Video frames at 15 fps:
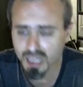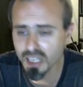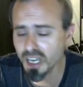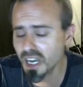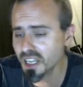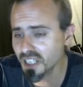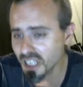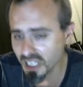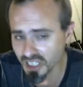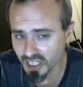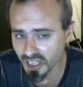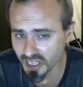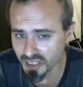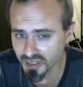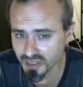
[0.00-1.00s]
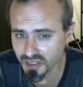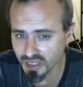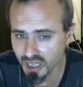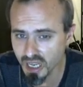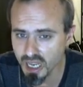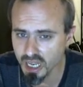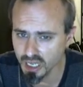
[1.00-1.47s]
Learned
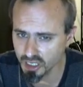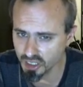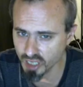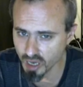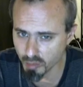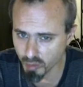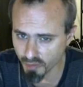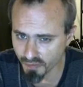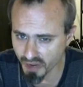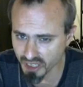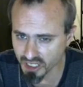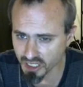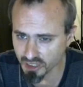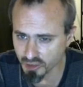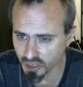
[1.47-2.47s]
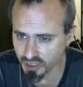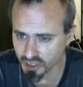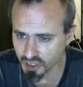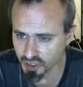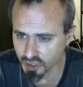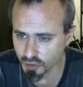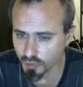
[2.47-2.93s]
ignorance. The apophatic
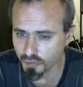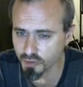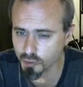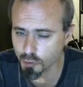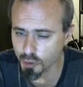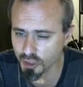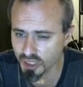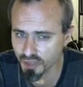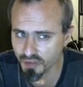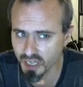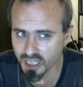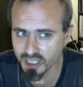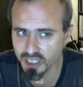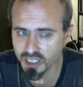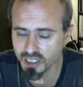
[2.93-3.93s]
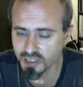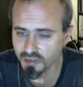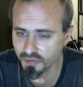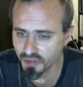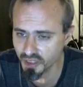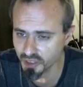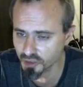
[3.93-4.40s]
tradition of cultivating
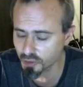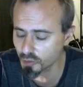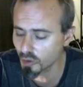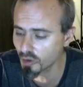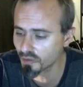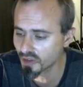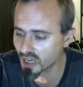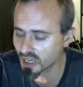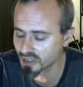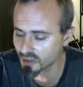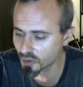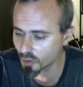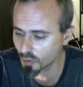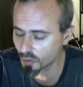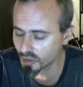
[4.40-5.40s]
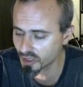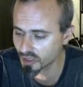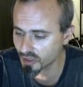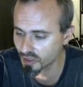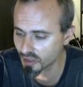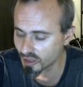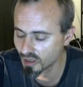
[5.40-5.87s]
the virtue of unknowing.
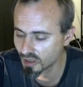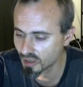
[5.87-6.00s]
